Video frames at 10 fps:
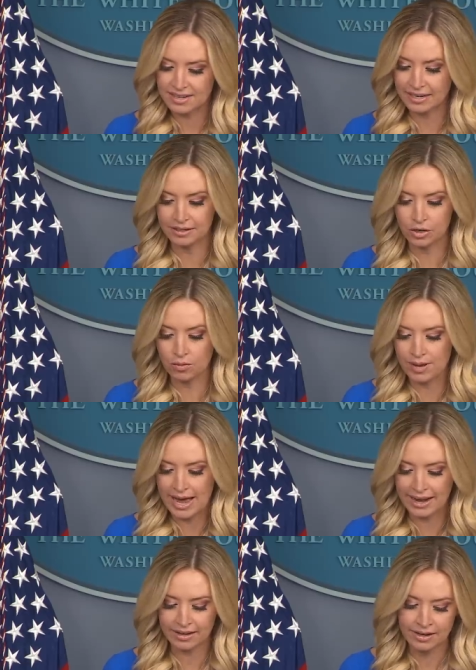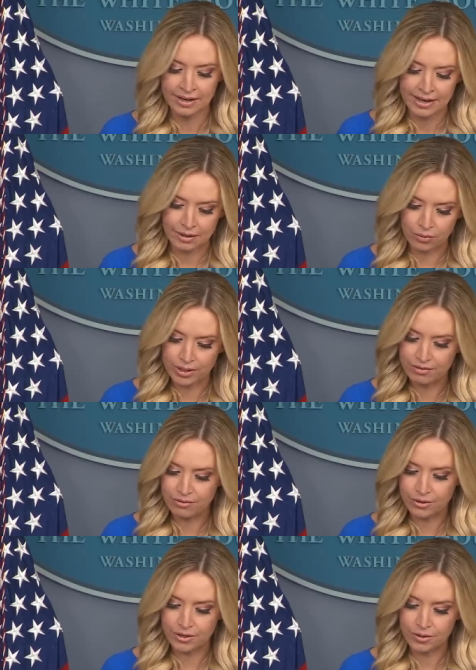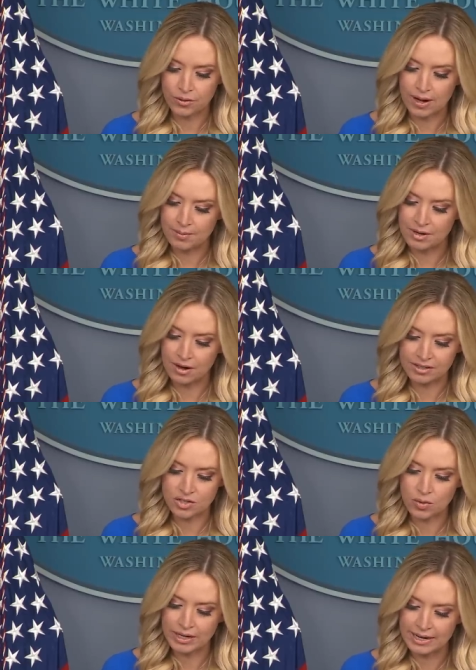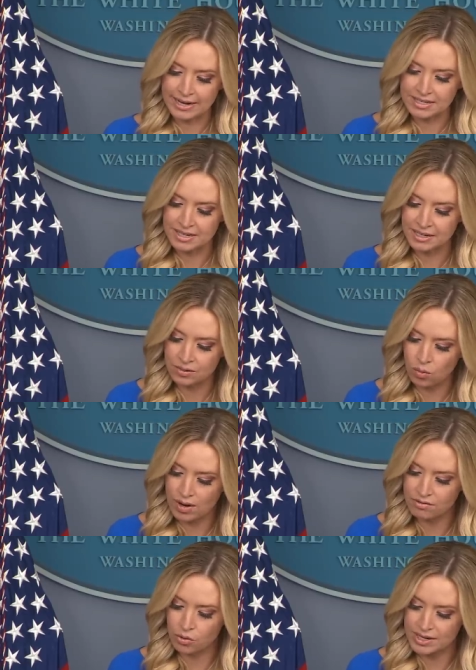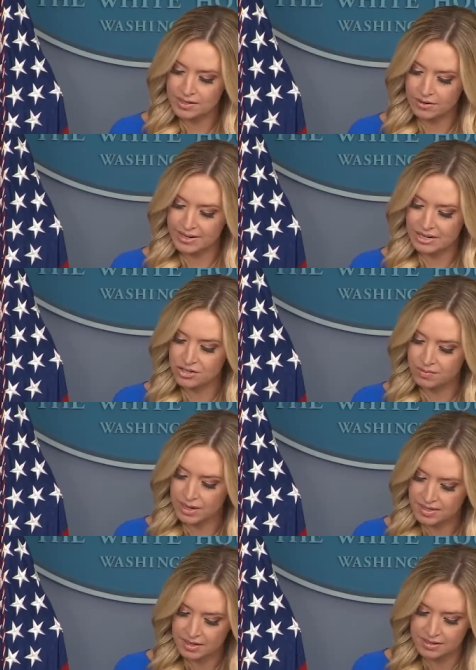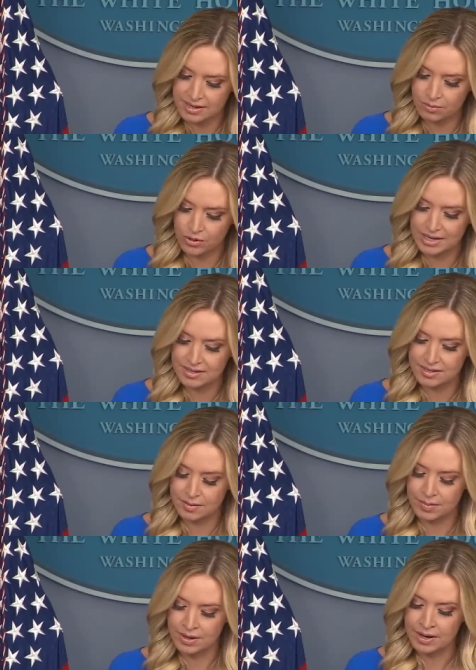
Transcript: I can go back and read for you um, in August 2019. In one voice, our nation must condemn racism,